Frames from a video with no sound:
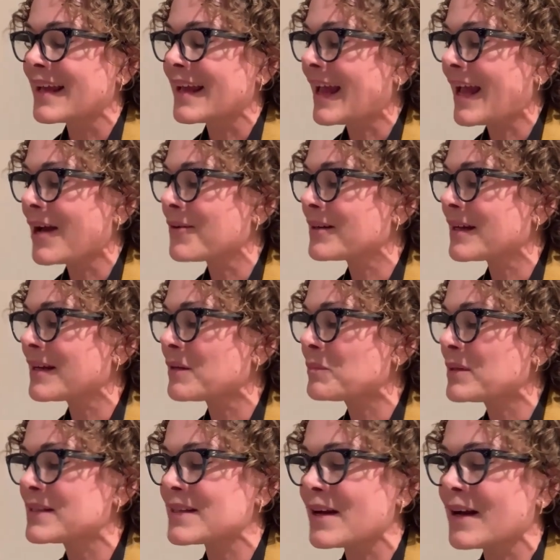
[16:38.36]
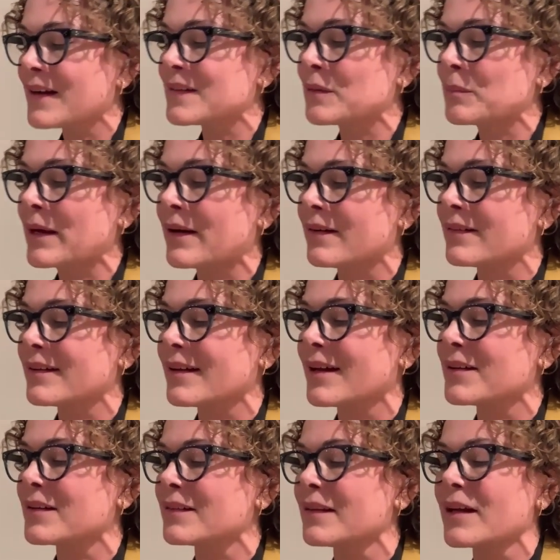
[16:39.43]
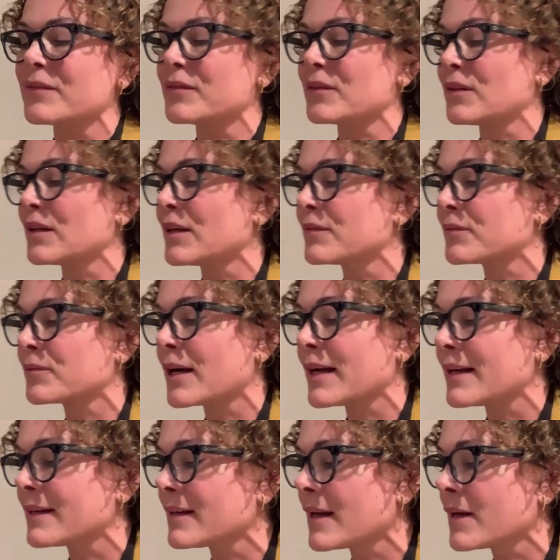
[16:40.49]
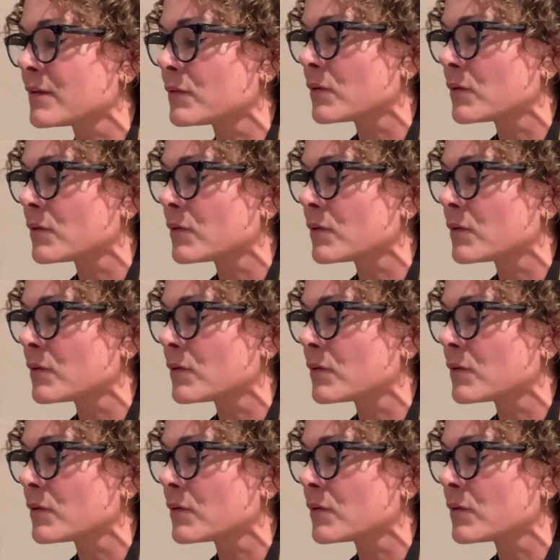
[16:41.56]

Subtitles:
How can it be talked about on a level of right and